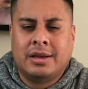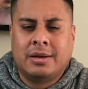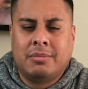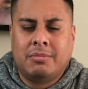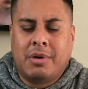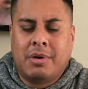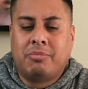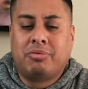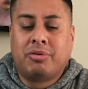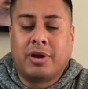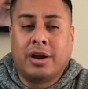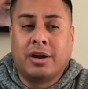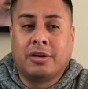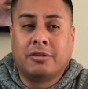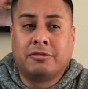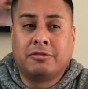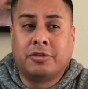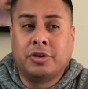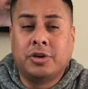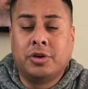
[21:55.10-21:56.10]
My prayer
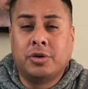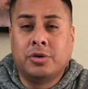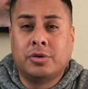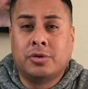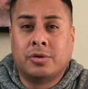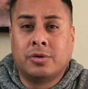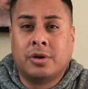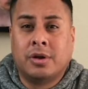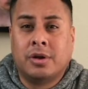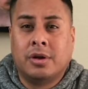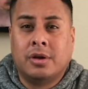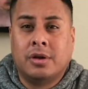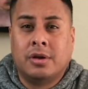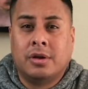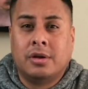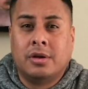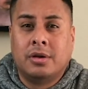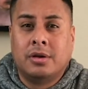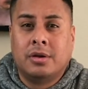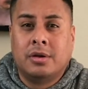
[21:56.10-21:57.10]
for you
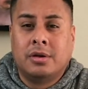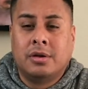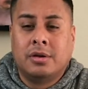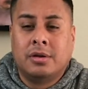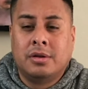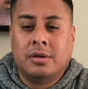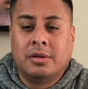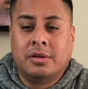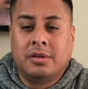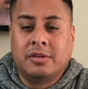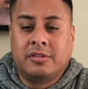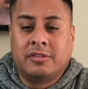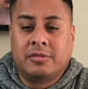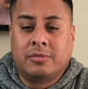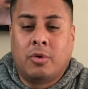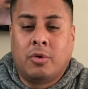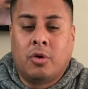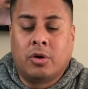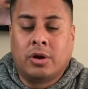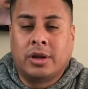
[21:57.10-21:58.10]
this
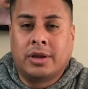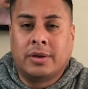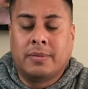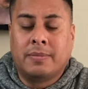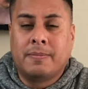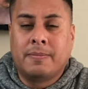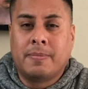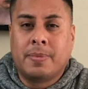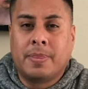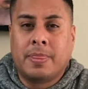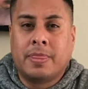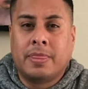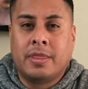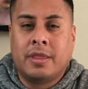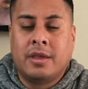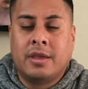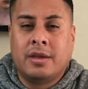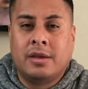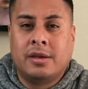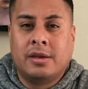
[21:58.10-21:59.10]
morning
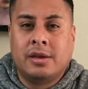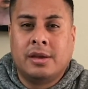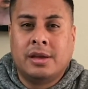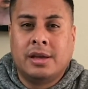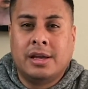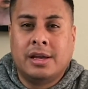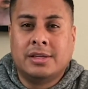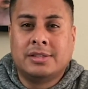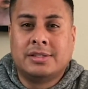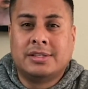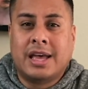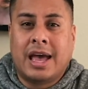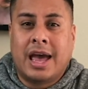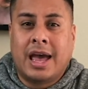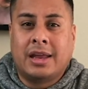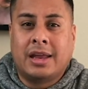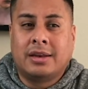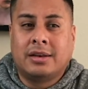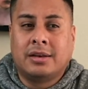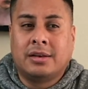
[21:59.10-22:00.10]
is
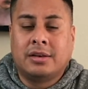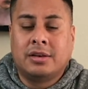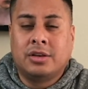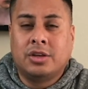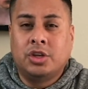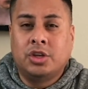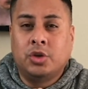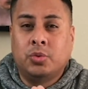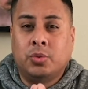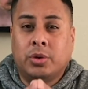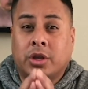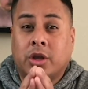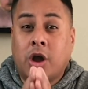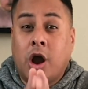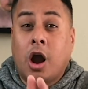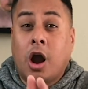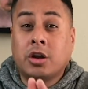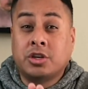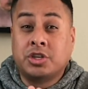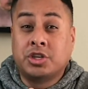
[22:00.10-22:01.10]
that you would
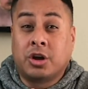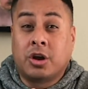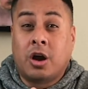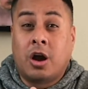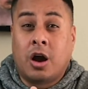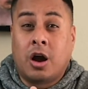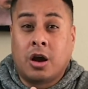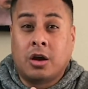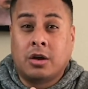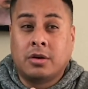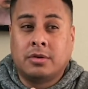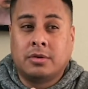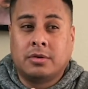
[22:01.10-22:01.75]
guard your heart.